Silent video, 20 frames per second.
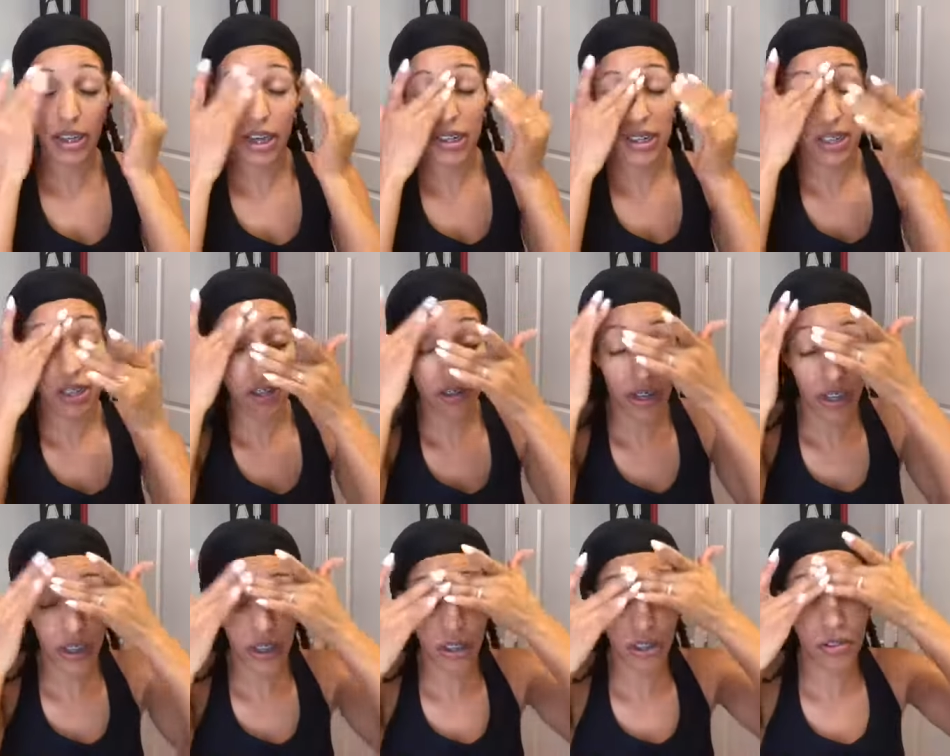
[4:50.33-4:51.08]
I just try
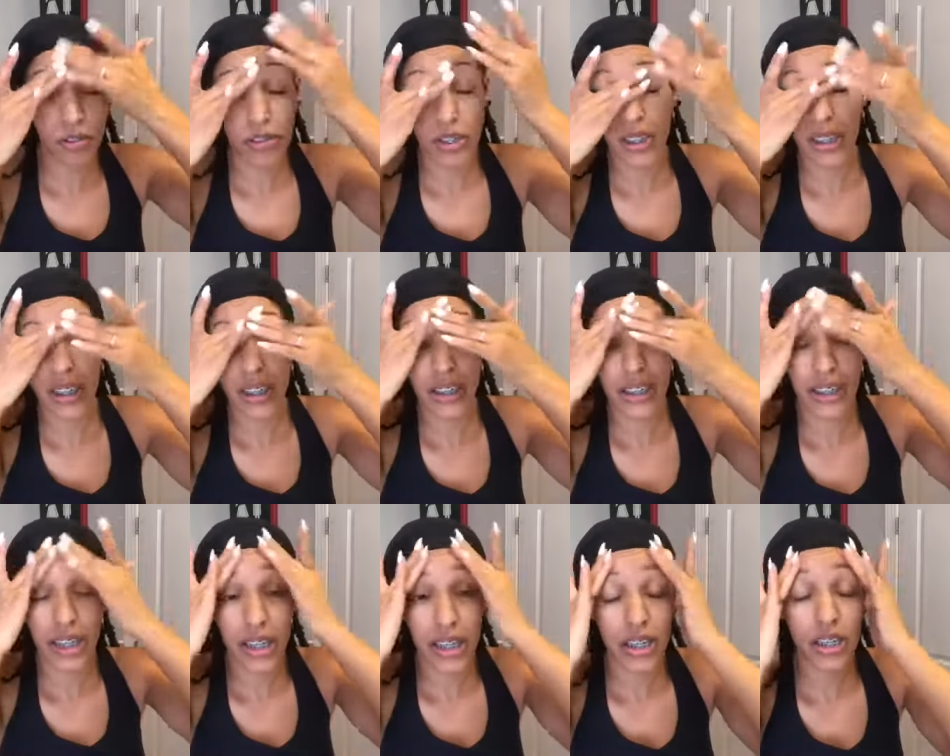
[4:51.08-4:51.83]
to go
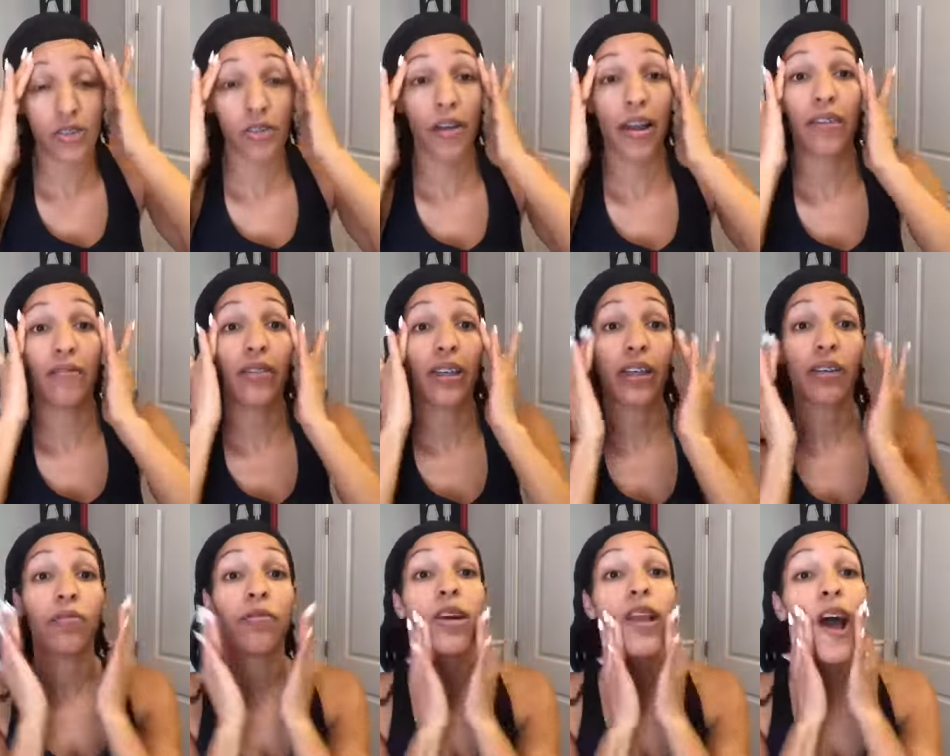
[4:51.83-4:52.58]
against gravity
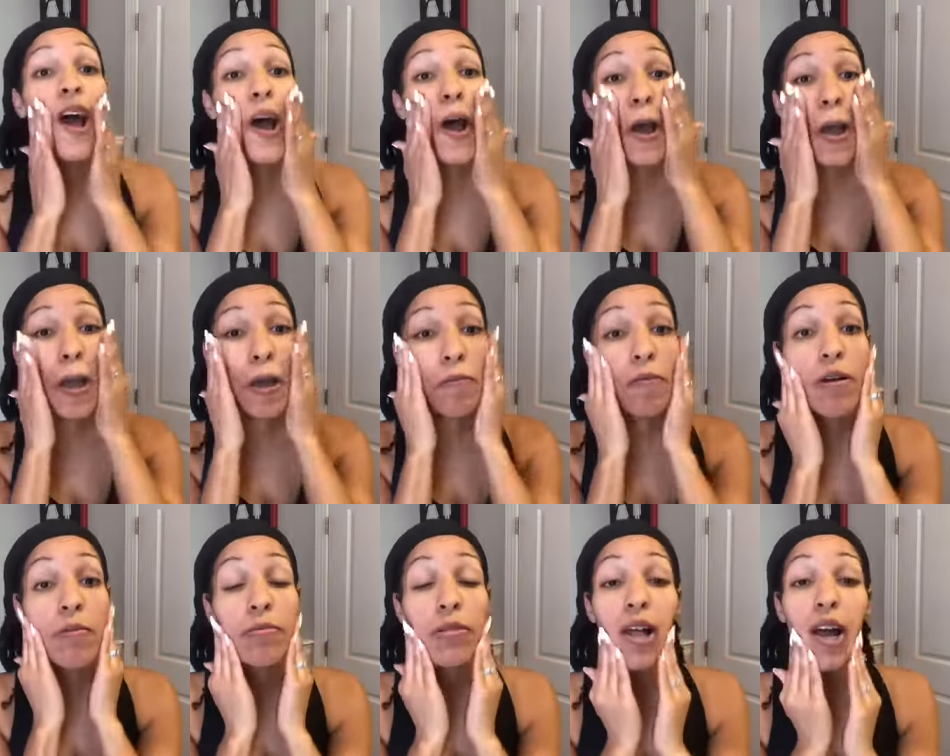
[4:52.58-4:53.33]
when I am
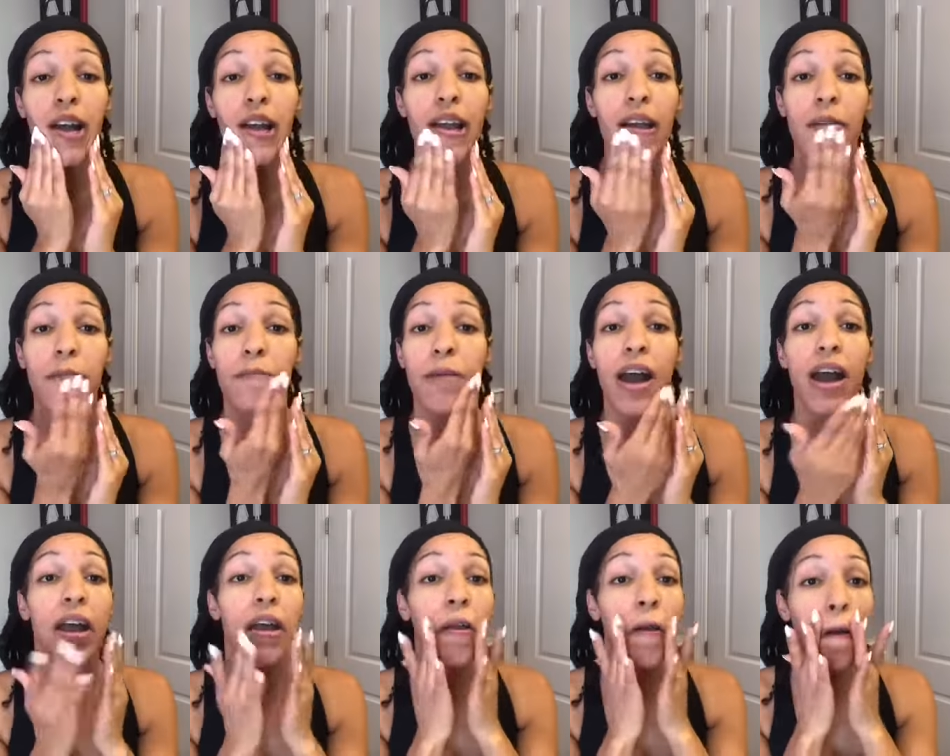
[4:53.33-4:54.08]
applying
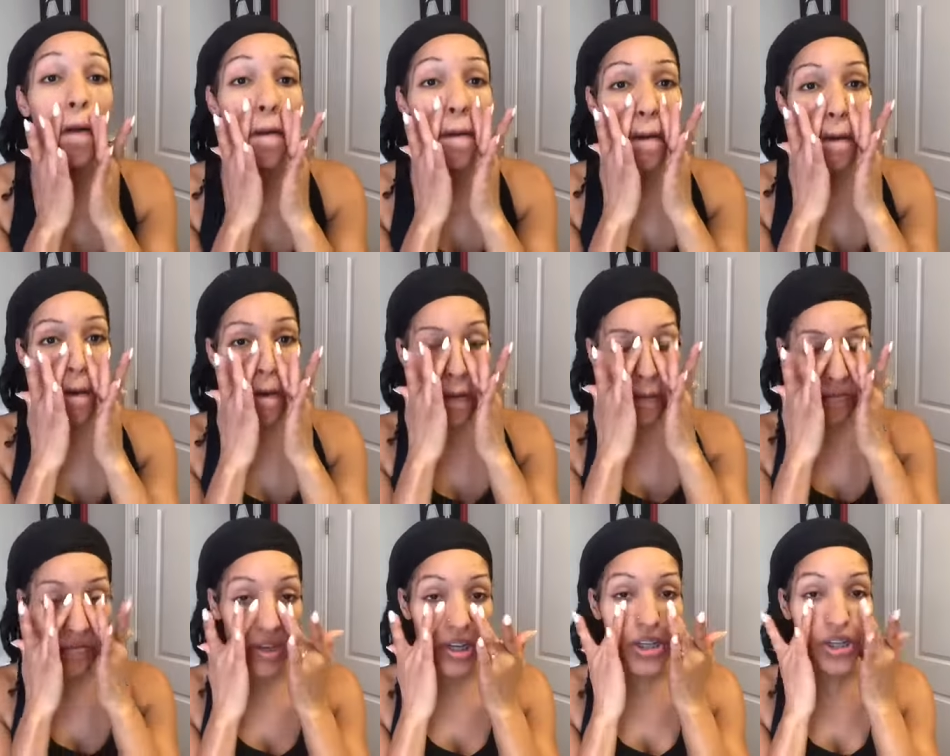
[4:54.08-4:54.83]
my
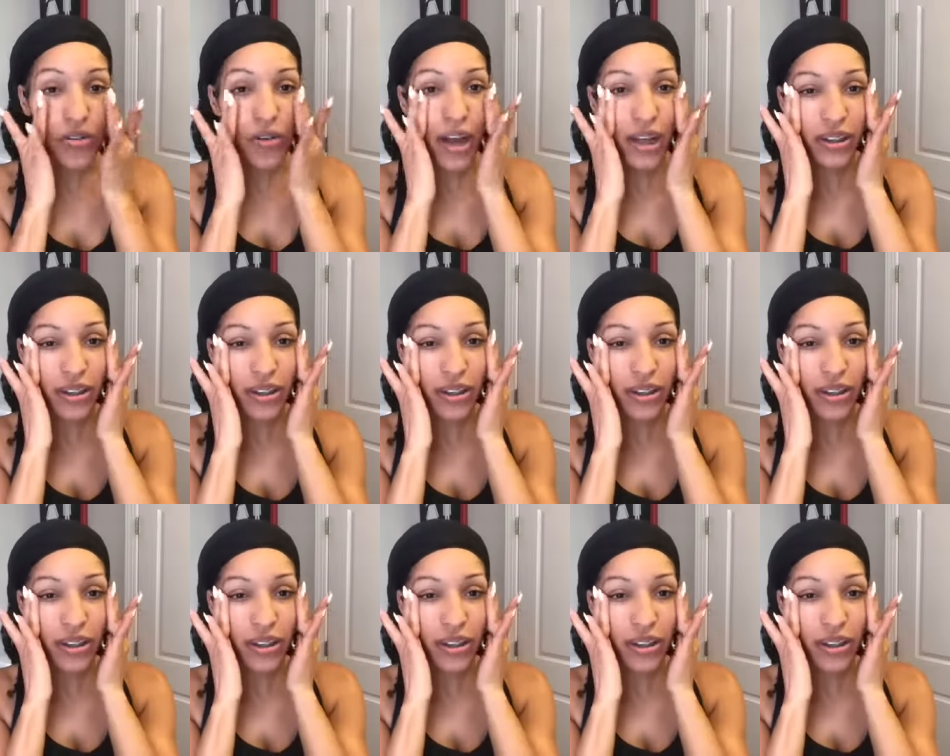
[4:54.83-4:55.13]
facial.